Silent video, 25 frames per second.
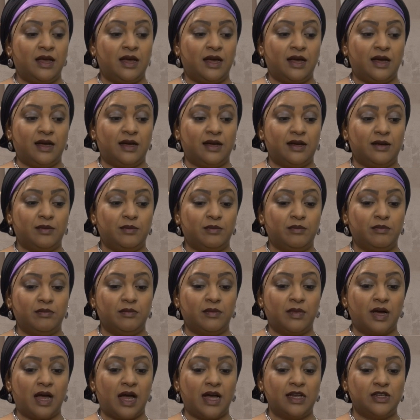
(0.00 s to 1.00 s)

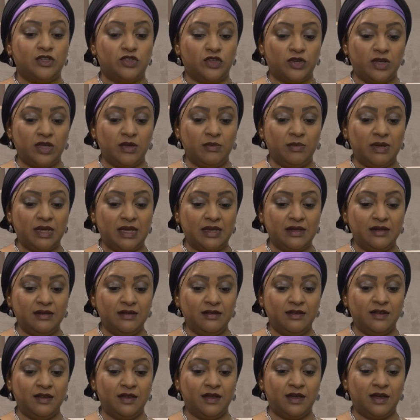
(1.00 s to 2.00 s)
I took him
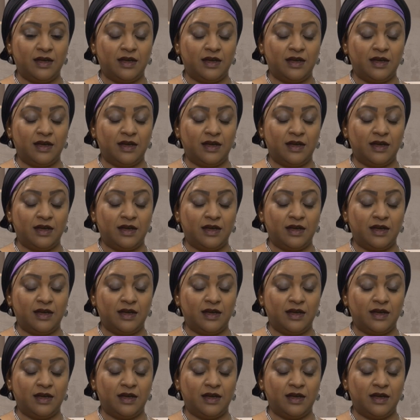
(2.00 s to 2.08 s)
in,